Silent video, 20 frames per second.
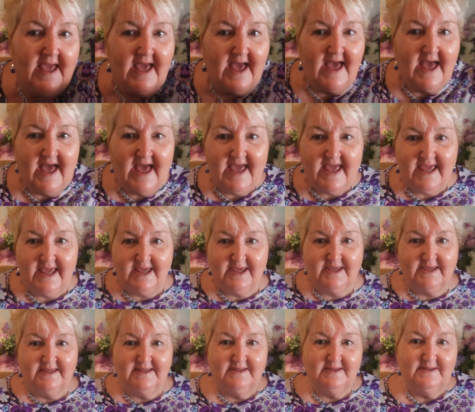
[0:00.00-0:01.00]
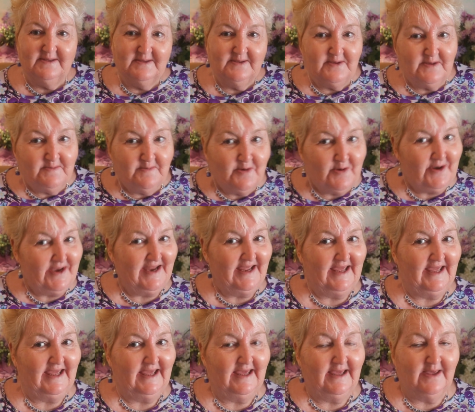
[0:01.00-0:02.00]
Hi, good
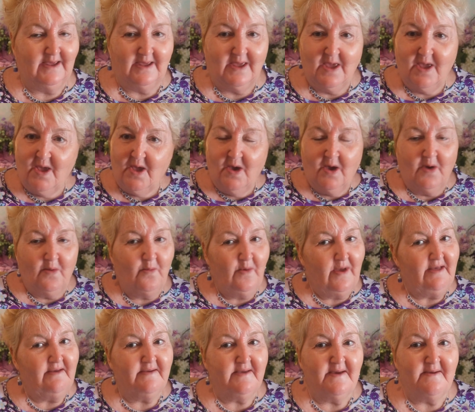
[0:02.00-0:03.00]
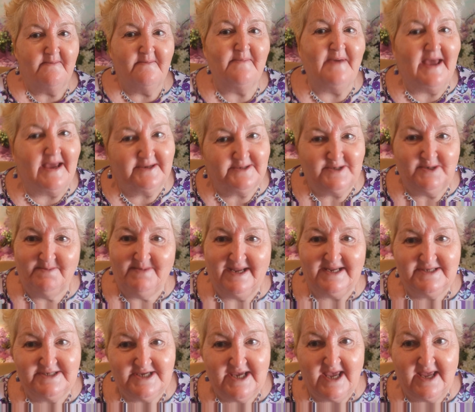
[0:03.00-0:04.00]
morning. Welcome back to
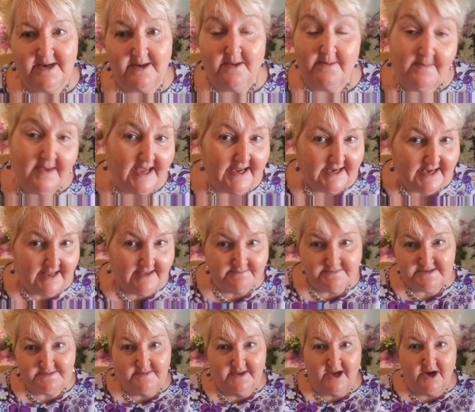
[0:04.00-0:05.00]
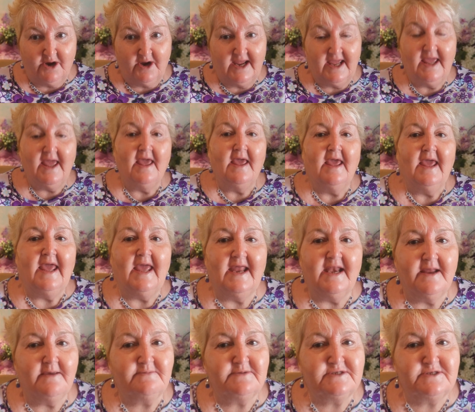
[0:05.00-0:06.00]
my channel. My name's Mary,
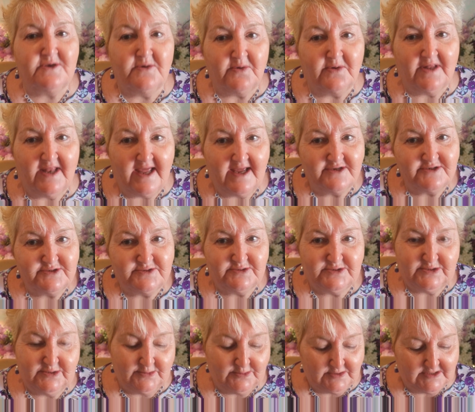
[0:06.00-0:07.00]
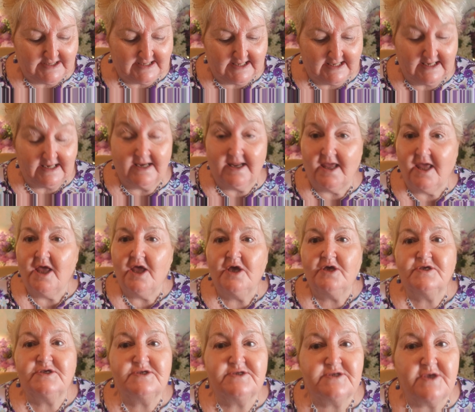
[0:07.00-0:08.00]
and I'm so glad you tuned in.
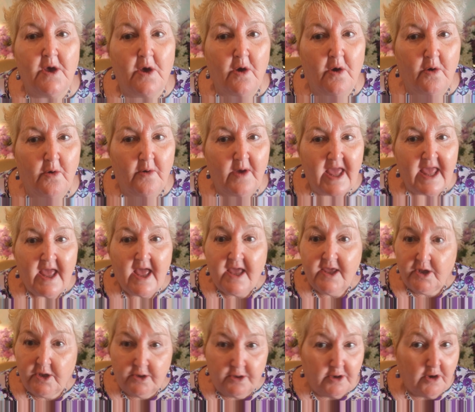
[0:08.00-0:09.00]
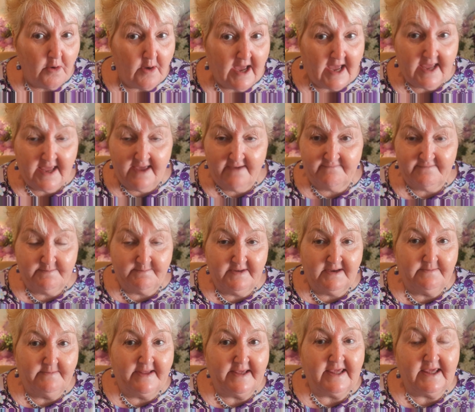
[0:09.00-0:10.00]
So, I haven't
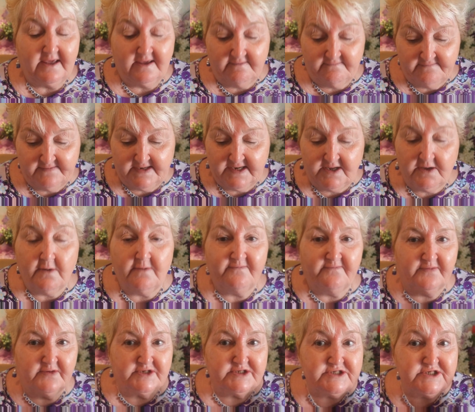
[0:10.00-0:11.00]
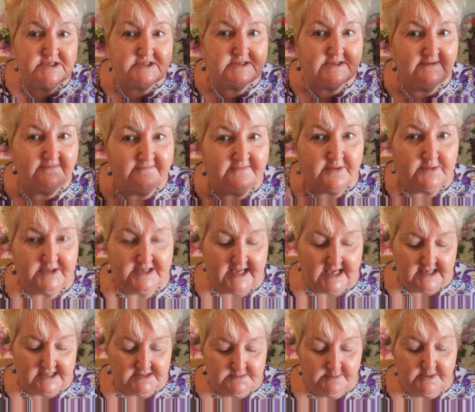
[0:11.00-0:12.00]
been making a video for just a few
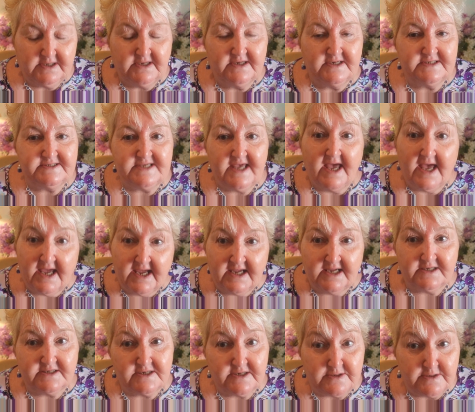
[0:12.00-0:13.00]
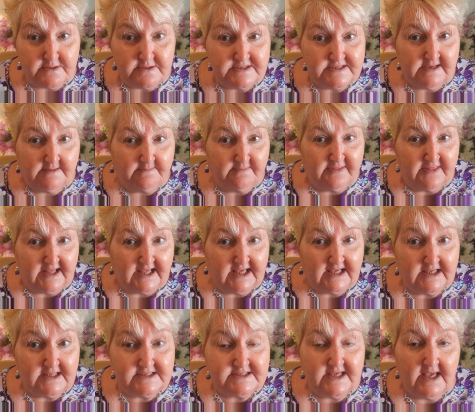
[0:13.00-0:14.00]
days because I had to do some
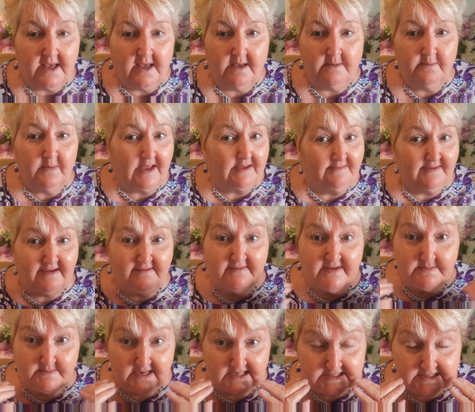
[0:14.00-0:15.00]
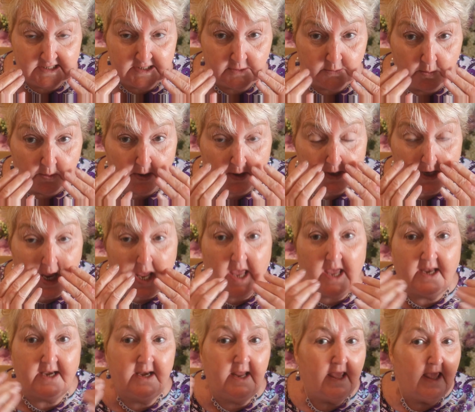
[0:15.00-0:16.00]
things. I'm having my teeth worked
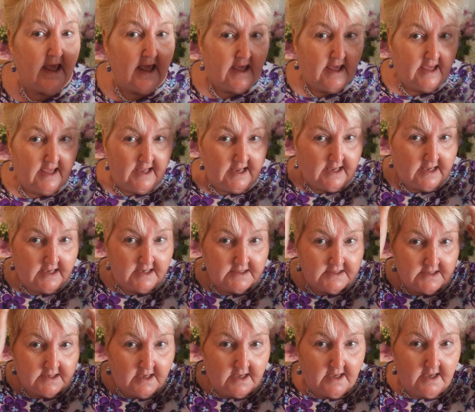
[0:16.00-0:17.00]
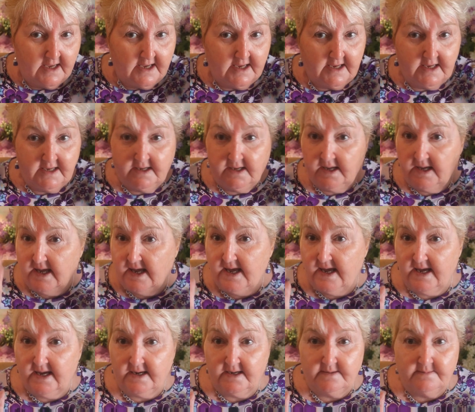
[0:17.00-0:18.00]
on, and I
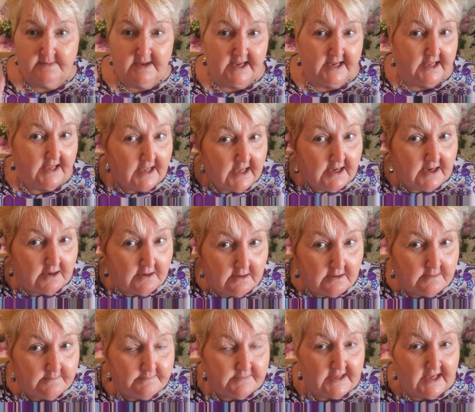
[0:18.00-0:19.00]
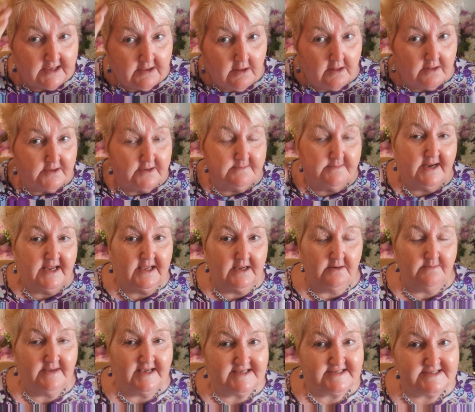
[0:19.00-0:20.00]
had my hair, I colored my
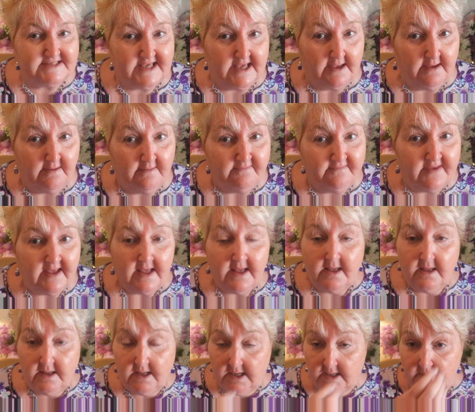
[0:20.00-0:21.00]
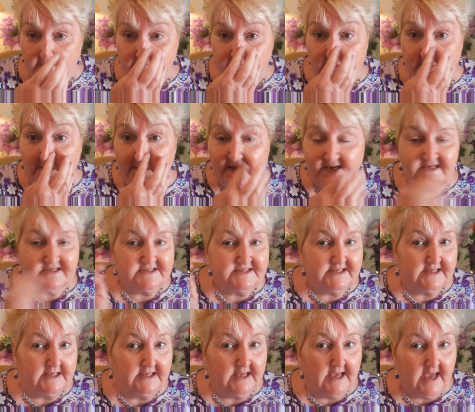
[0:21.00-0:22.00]
hair myself, and if you want to
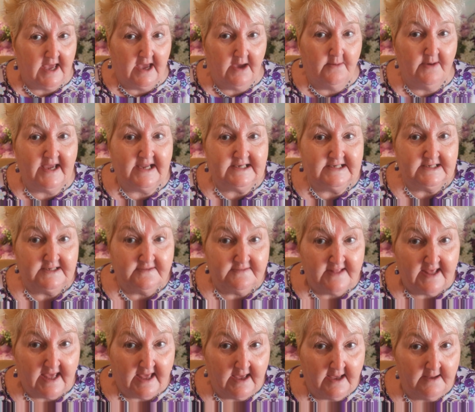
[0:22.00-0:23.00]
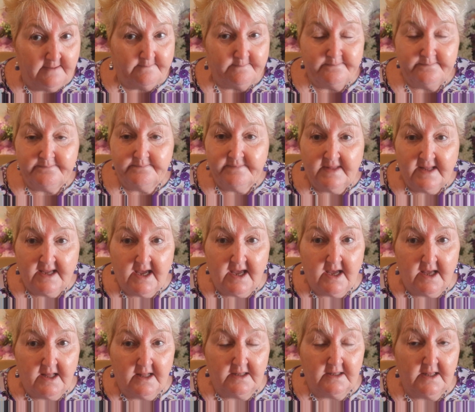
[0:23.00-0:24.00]
see how I did that,
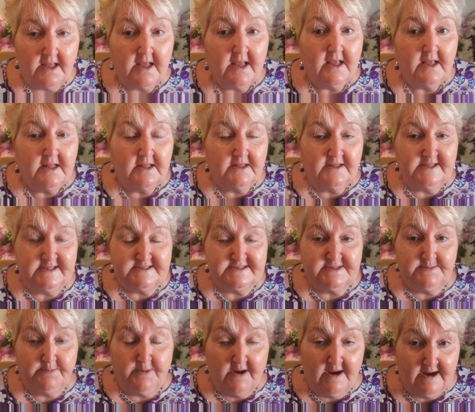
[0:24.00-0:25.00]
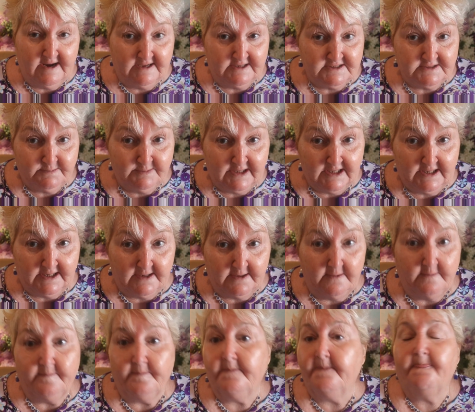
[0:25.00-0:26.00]
I'll list the products
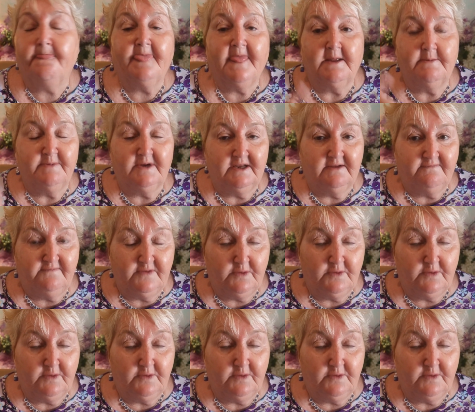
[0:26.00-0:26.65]
below. But if